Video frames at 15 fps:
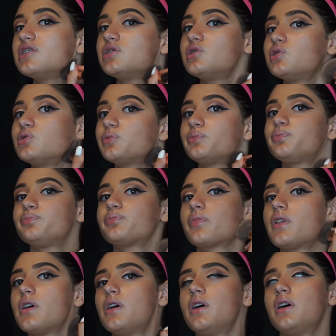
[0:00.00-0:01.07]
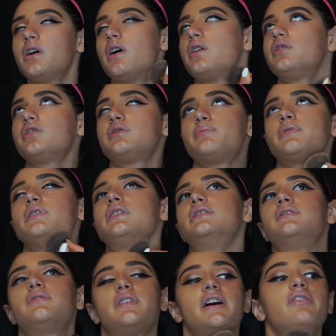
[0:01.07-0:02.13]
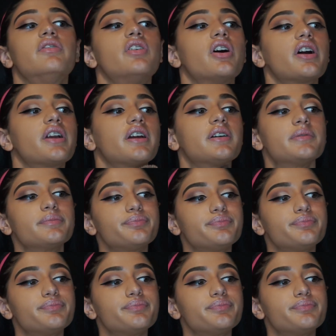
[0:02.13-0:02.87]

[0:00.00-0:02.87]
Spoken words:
issue, just because of lifeguarding.